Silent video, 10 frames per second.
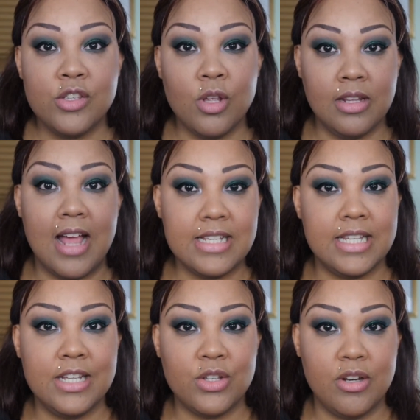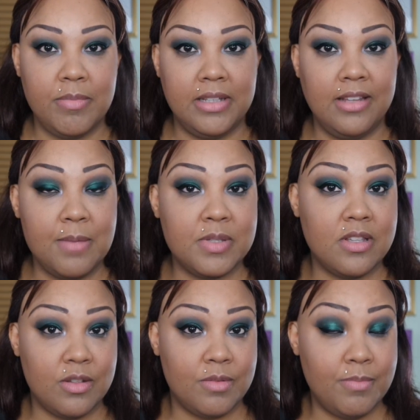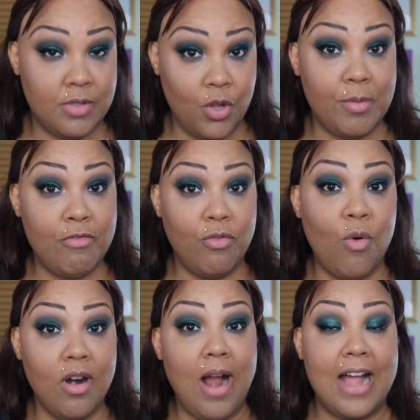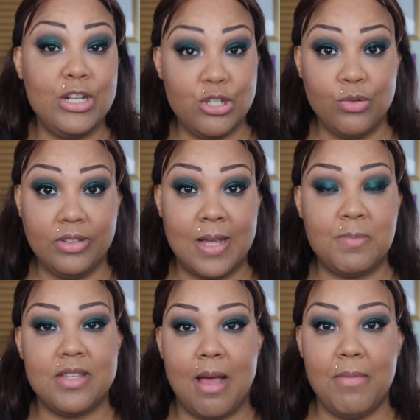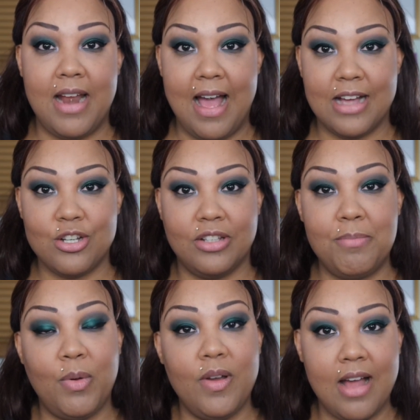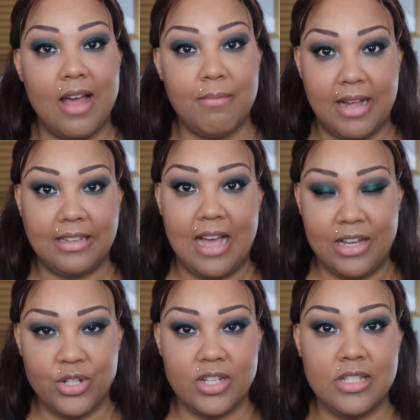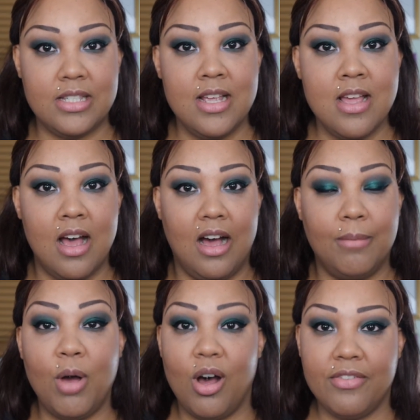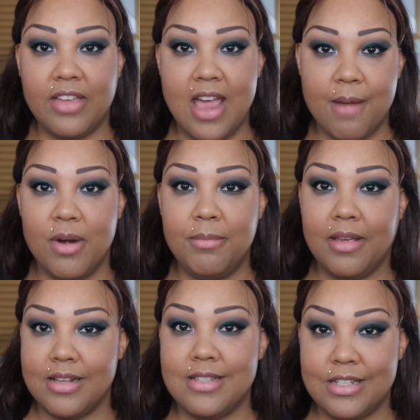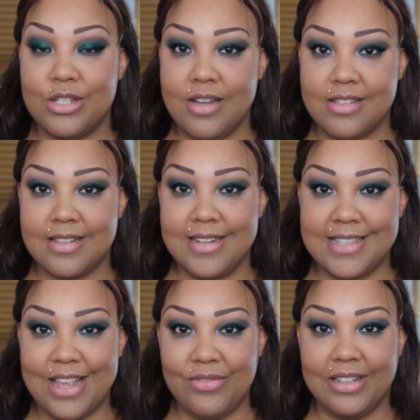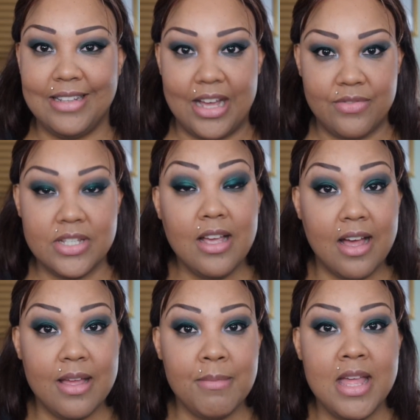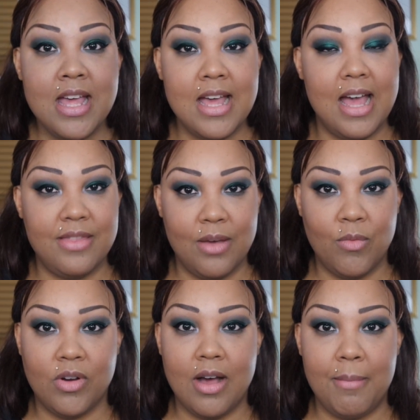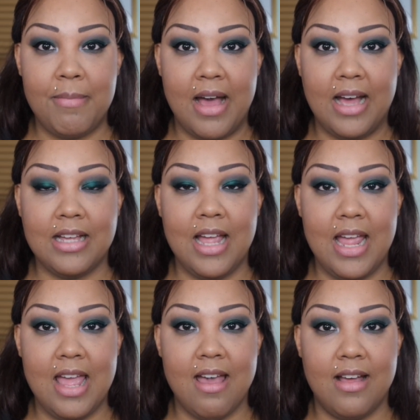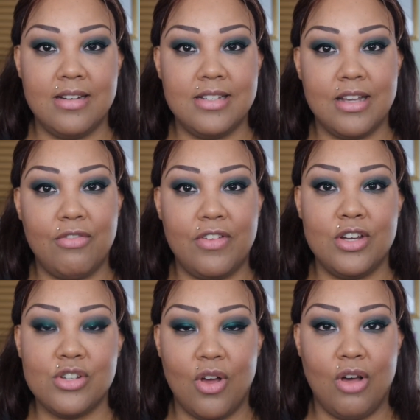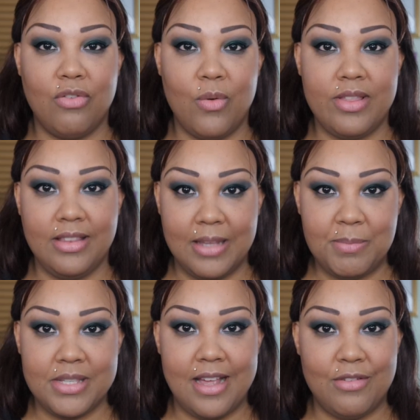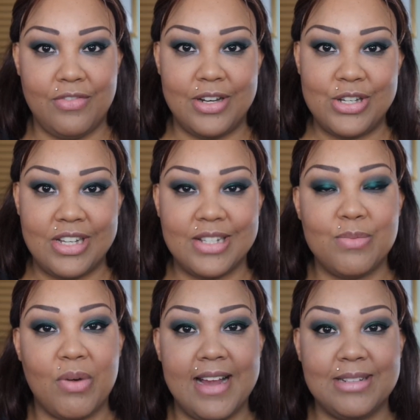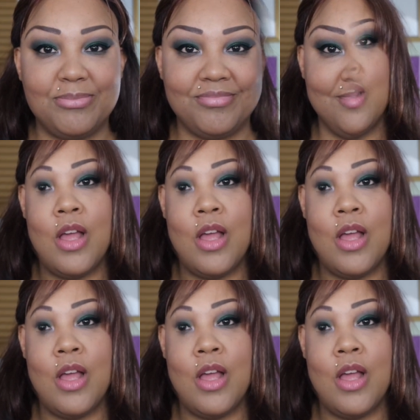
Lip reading: So the last thing is going to be lips. So before I do lips, I'm going to actually put on my lashes off camera because it's just going to save a lot of time. And then we'll come back and finish off with lips and finishing spray.